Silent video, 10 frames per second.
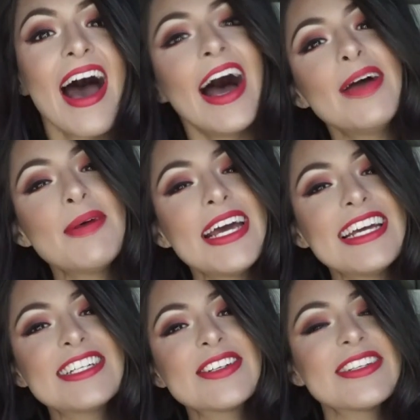Hi my
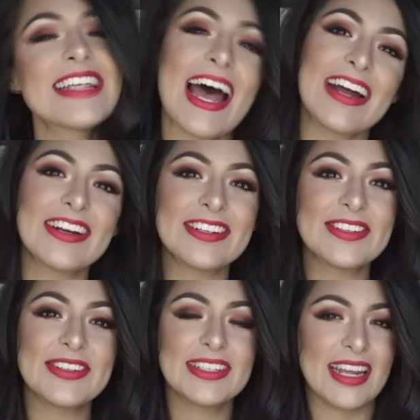angels, how y'all
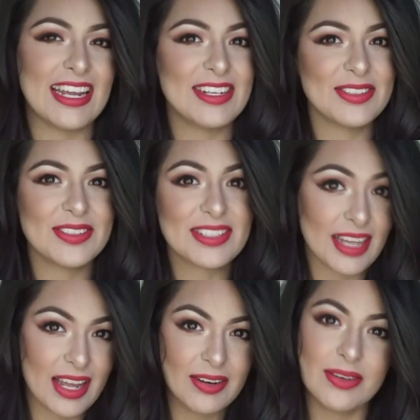doing? Angels,
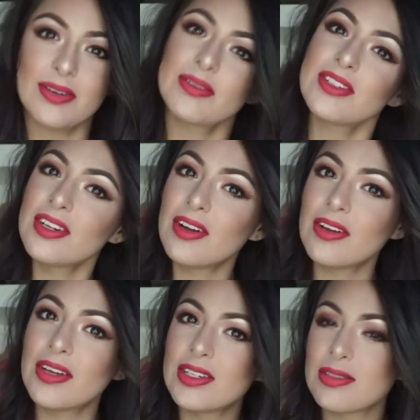I don't know, should I call
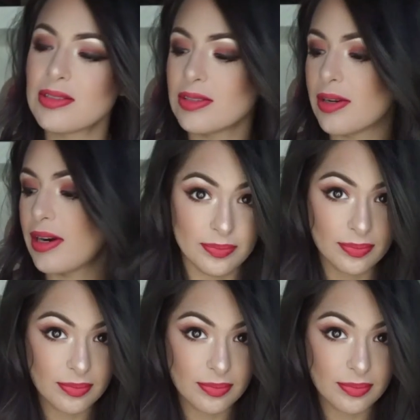you angels or...